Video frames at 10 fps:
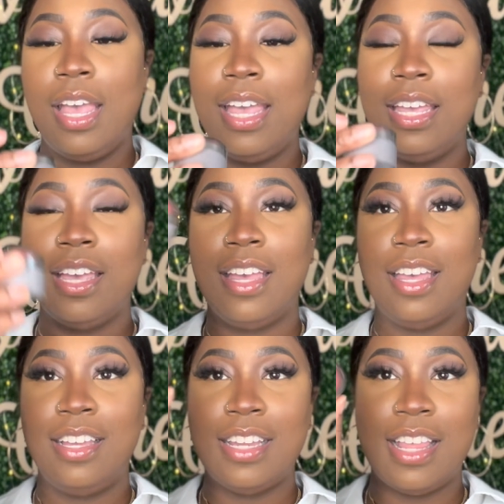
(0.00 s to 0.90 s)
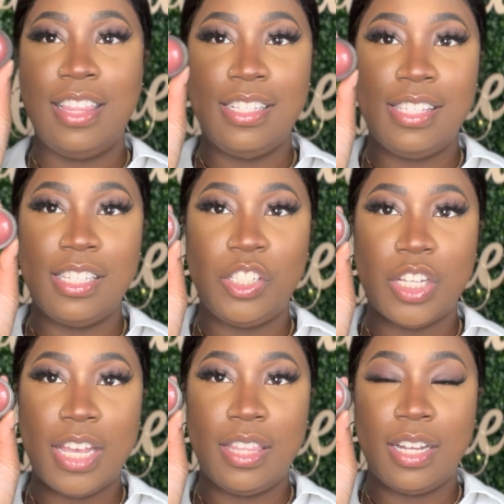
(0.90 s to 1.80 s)
And this is the
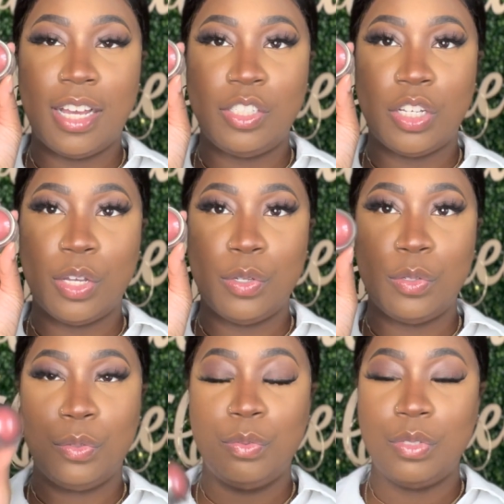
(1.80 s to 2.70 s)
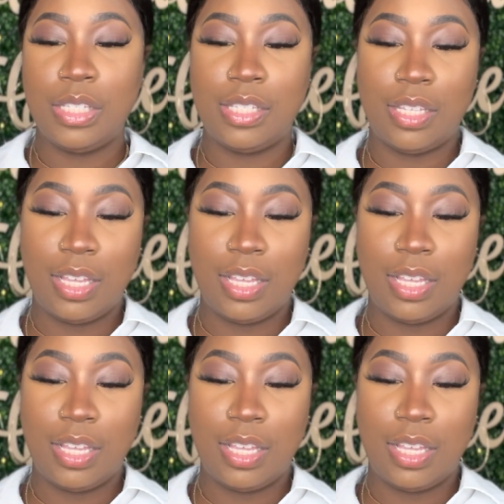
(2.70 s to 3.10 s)
shade that I chose.